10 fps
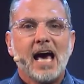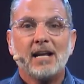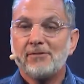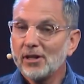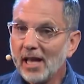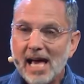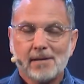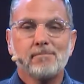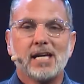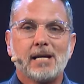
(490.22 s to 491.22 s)
And if you're
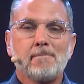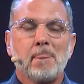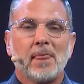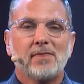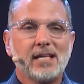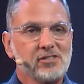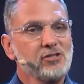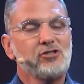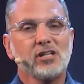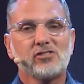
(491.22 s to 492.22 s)
like me, this
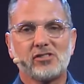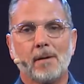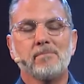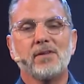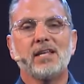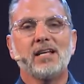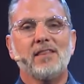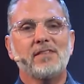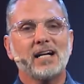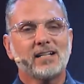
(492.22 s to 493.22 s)
is just
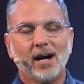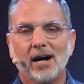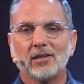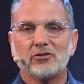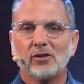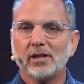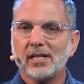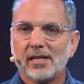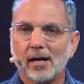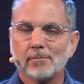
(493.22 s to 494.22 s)
something that
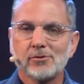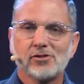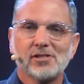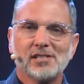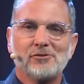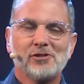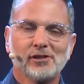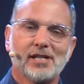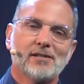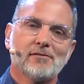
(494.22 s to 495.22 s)
constantly comes to
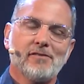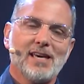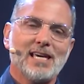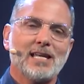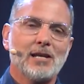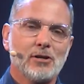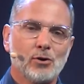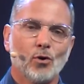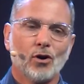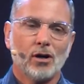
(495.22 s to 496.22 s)
live in
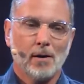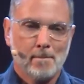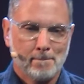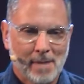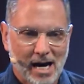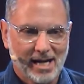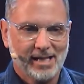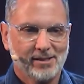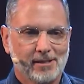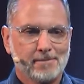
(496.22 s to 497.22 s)
your
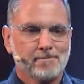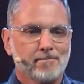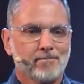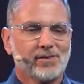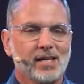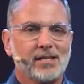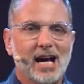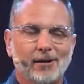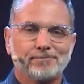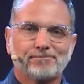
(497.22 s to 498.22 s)
mind.
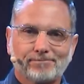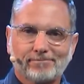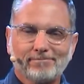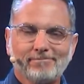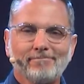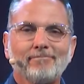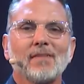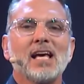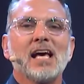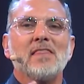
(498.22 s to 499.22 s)
Now,
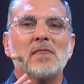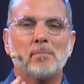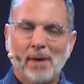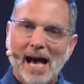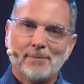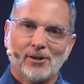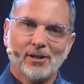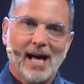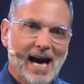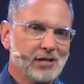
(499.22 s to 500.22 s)
the
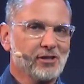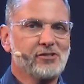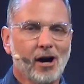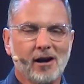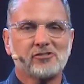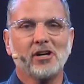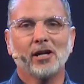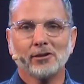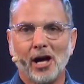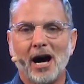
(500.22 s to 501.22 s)
Bible actually talks
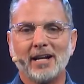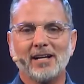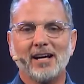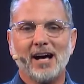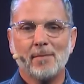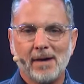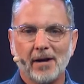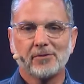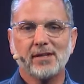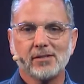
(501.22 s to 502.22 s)
a lot
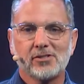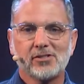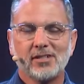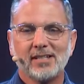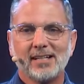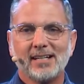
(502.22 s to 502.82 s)
about this.